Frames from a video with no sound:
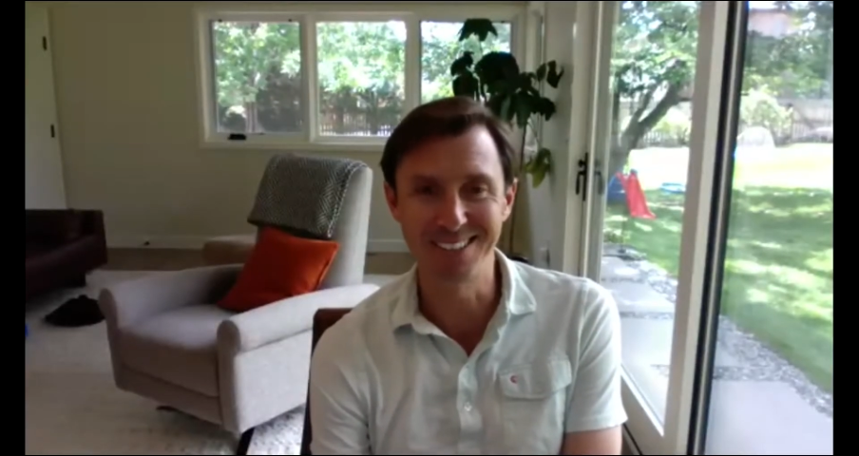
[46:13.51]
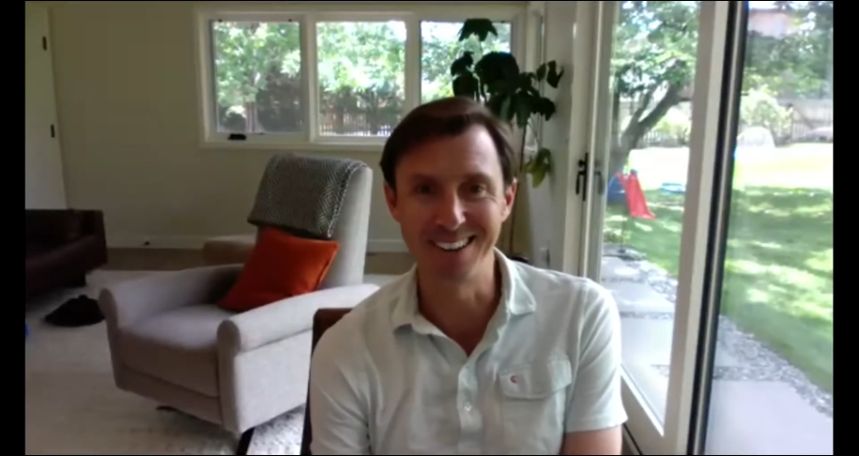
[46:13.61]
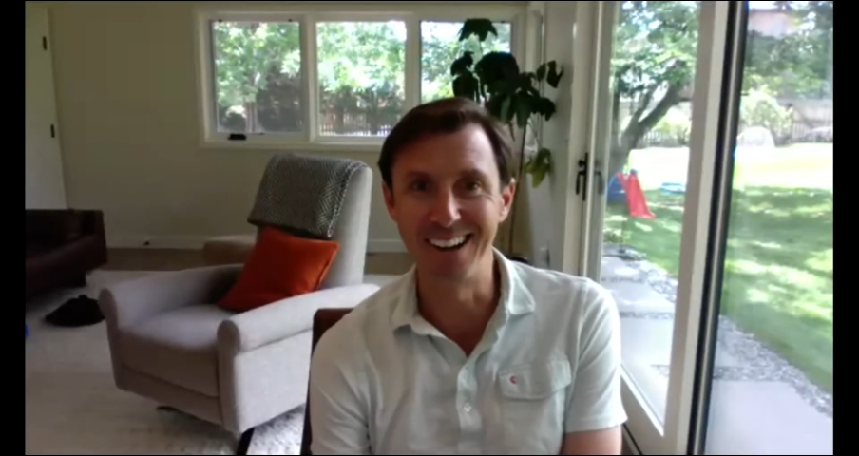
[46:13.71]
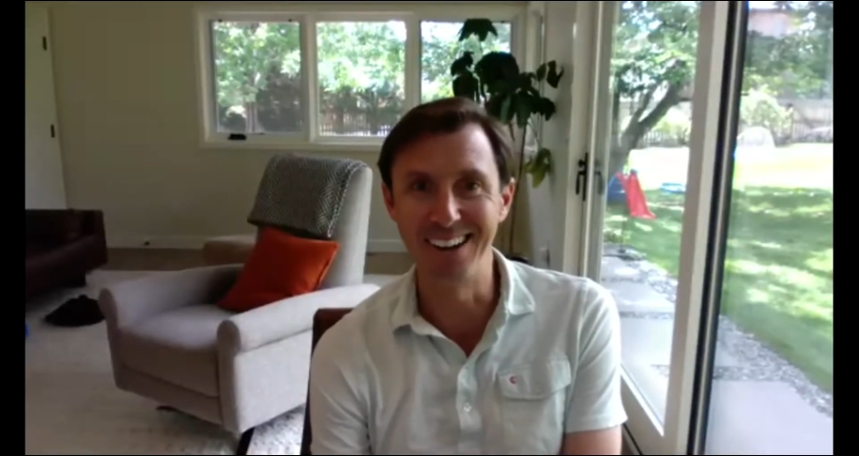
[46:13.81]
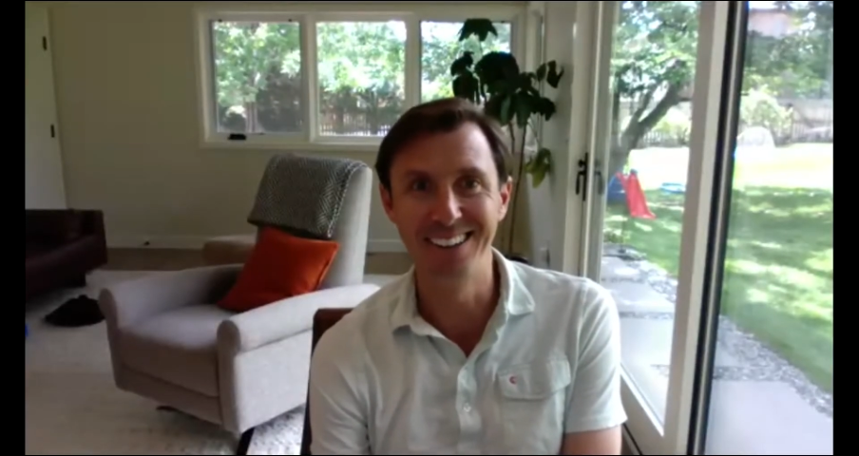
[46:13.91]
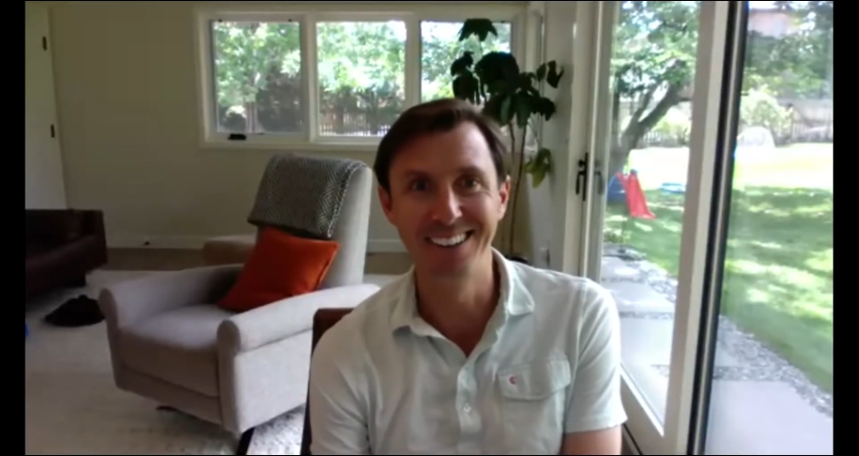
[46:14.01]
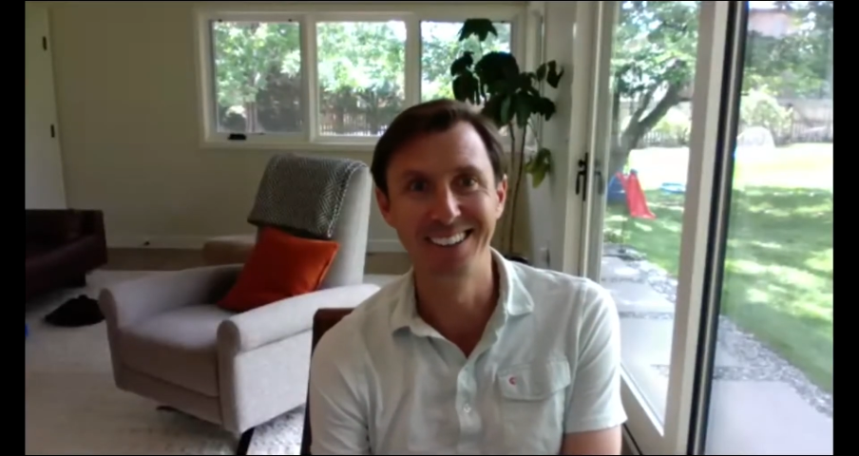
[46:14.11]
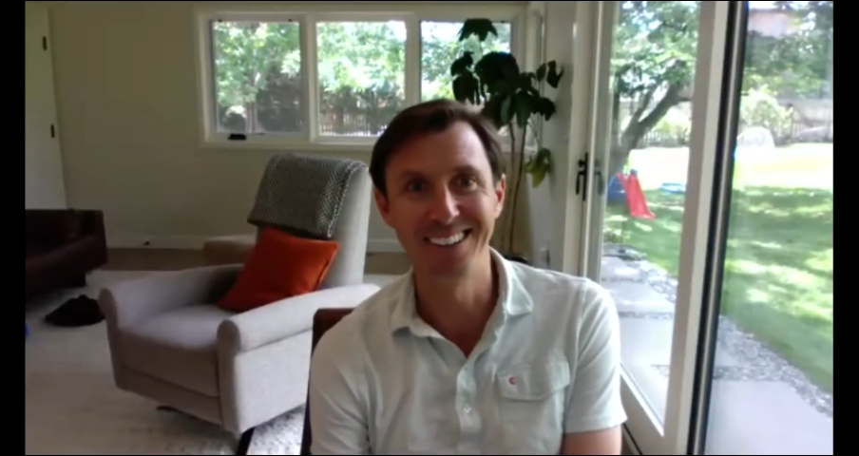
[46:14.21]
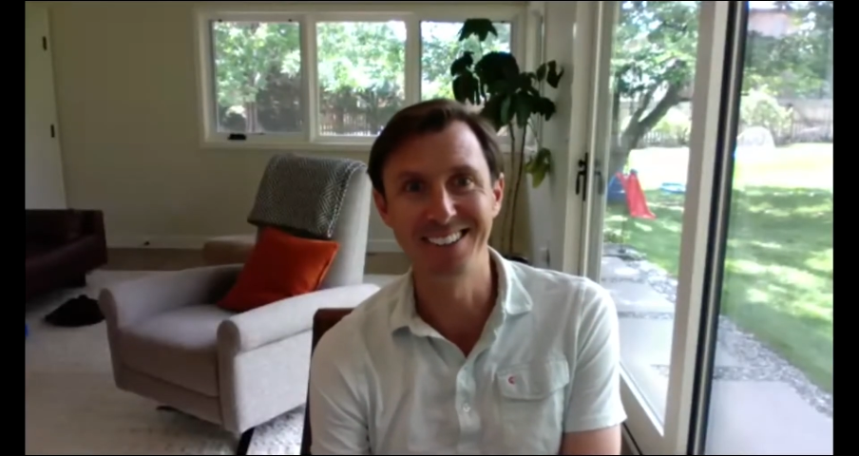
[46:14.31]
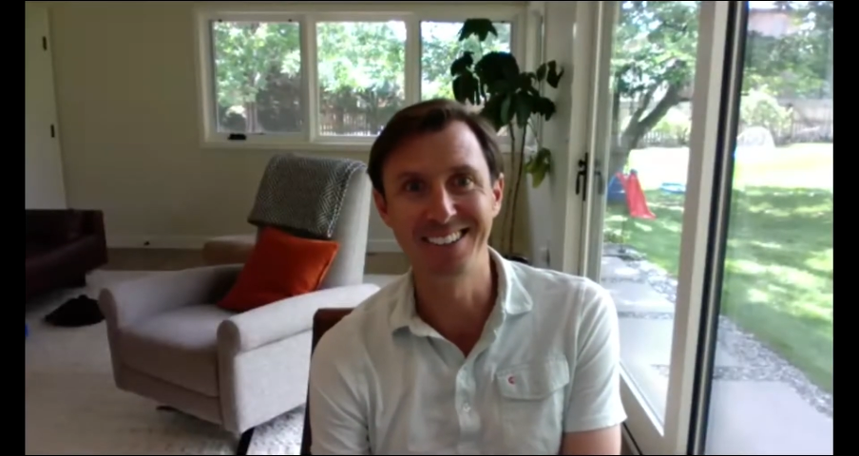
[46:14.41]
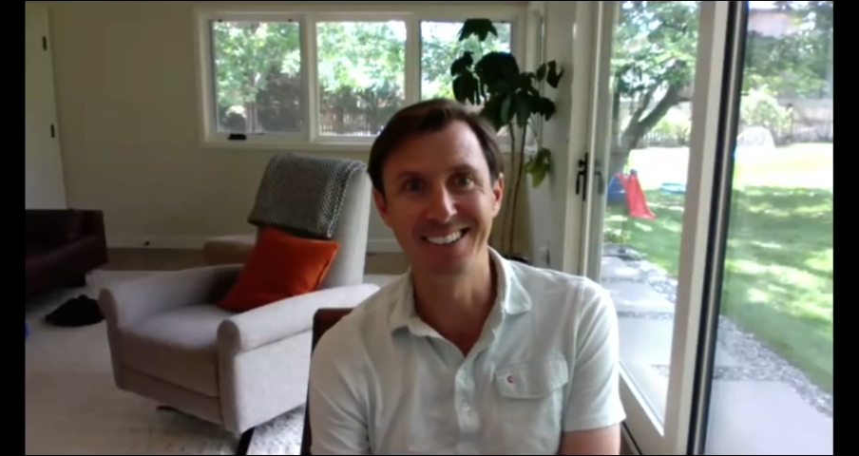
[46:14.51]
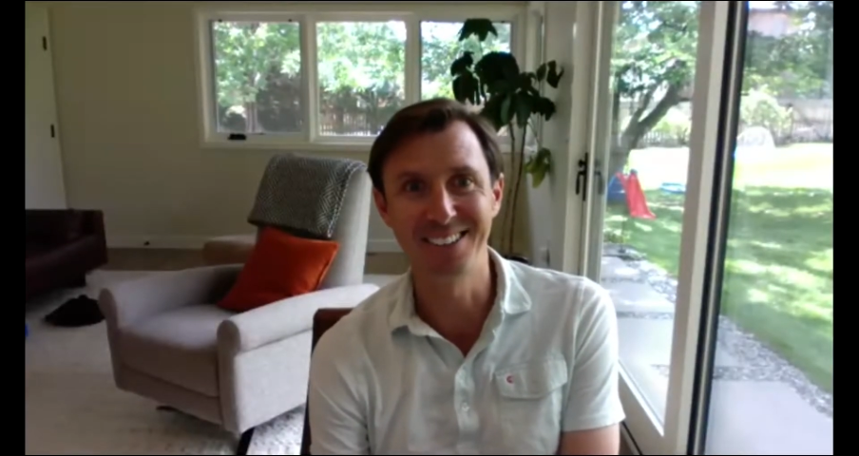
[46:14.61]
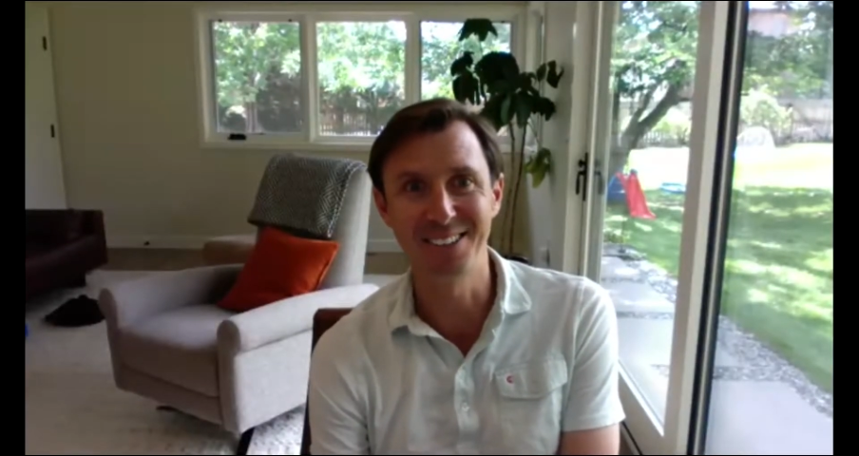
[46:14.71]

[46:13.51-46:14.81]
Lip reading: not. He's a